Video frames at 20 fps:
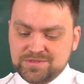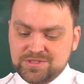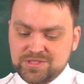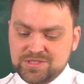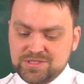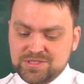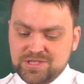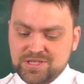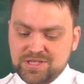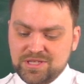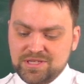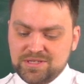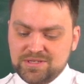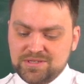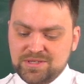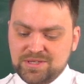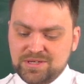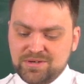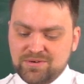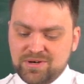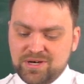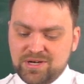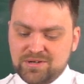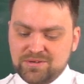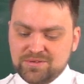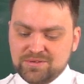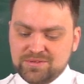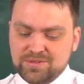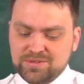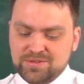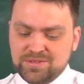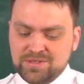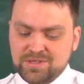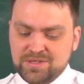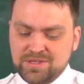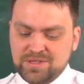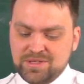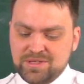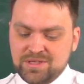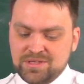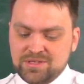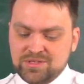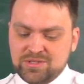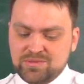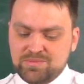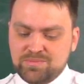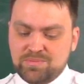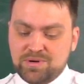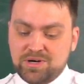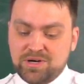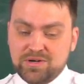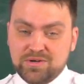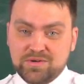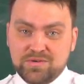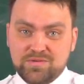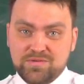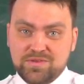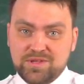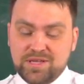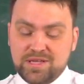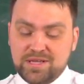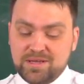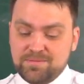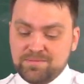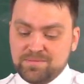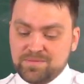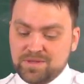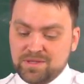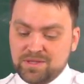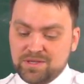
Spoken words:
just hit the ground. The part of the